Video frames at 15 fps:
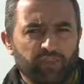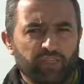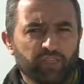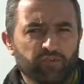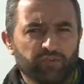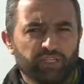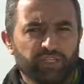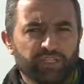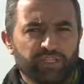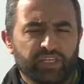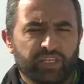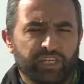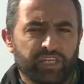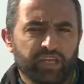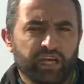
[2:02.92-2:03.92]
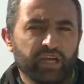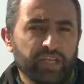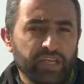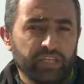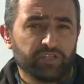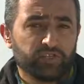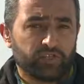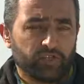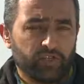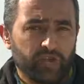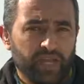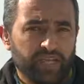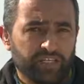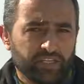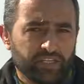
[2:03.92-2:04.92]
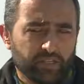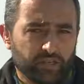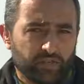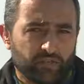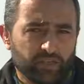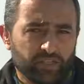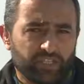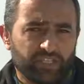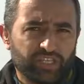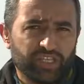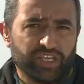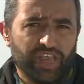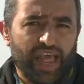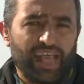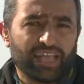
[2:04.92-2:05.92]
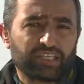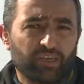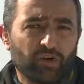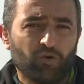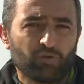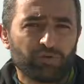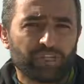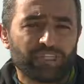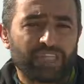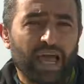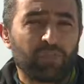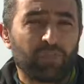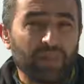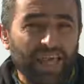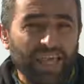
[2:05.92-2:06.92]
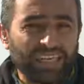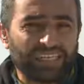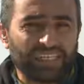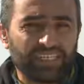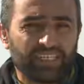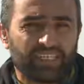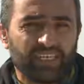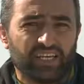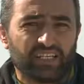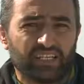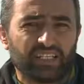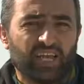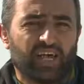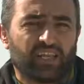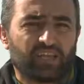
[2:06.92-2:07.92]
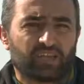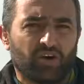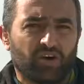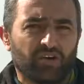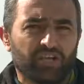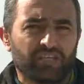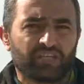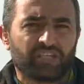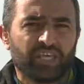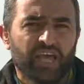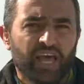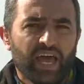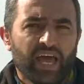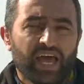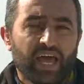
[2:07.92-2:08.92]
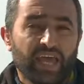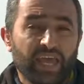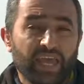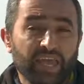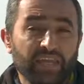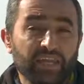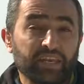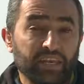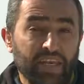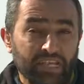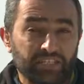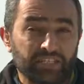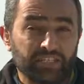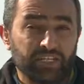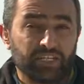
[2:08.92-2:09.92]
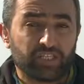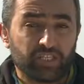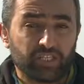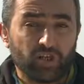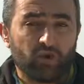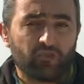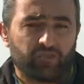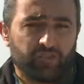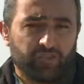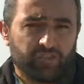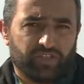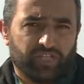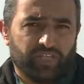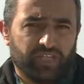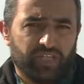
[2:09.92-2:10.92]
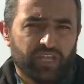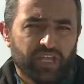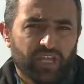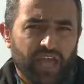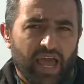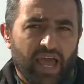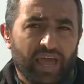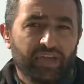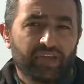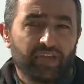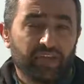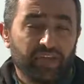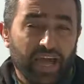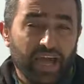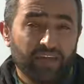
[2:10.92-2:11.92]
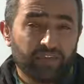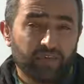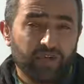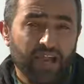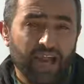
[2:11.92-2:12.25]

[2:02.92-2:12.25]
alluded in the intro and in your question, had called it a blatant assault on its national sovereignty. And on the other